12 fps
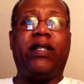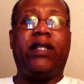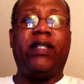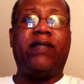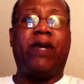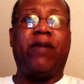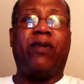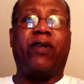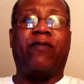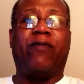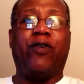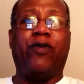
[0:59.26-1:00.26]
These people,
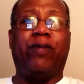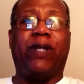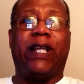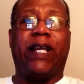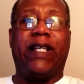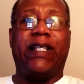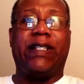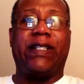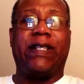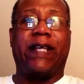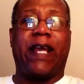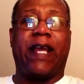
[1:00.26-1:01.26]
the food
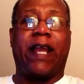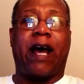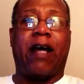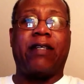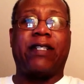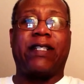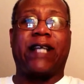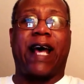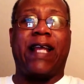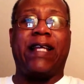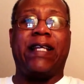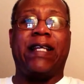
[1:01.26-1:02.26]
police in our
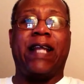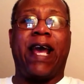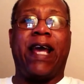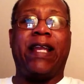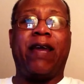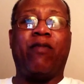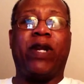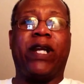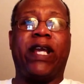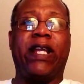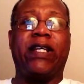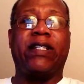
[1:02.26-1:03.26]
society today, they want to
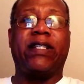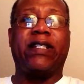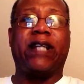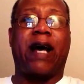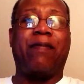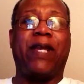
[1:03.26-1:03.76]
get us to stop